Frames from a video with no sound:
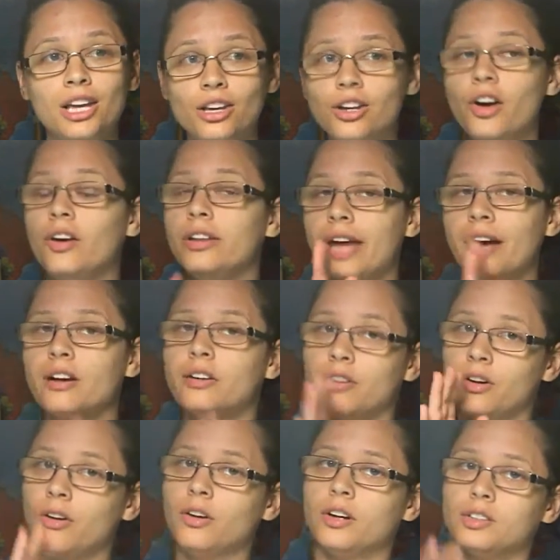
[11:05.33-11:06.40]
you know, that
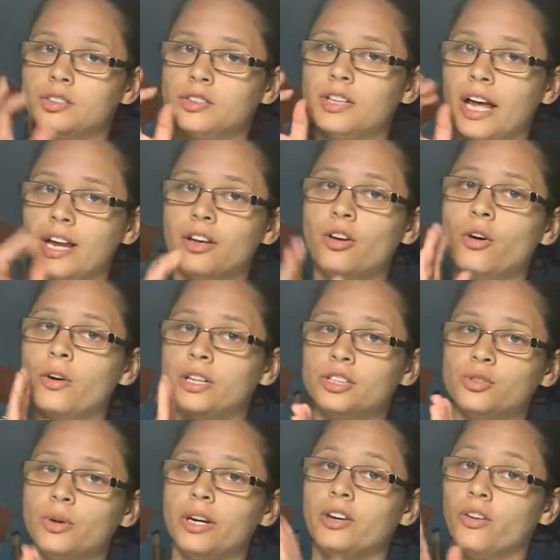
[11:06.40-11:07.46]
roller coaster that you go
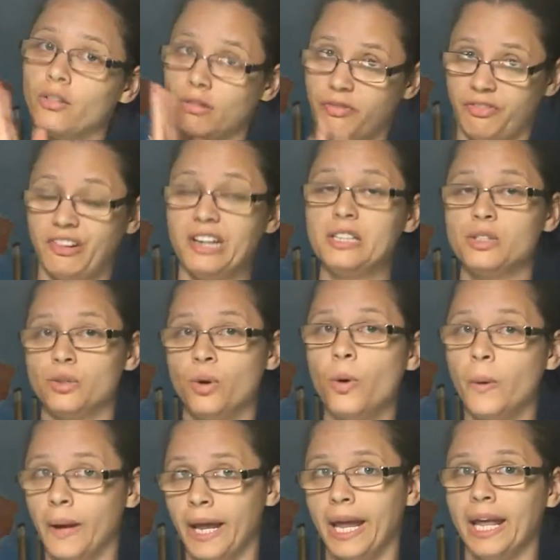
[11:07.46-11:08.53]
into it, you're afraid to
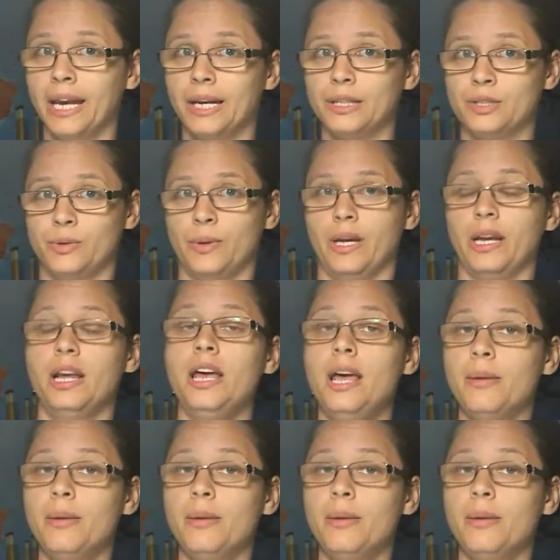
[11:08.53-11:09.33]
go into it,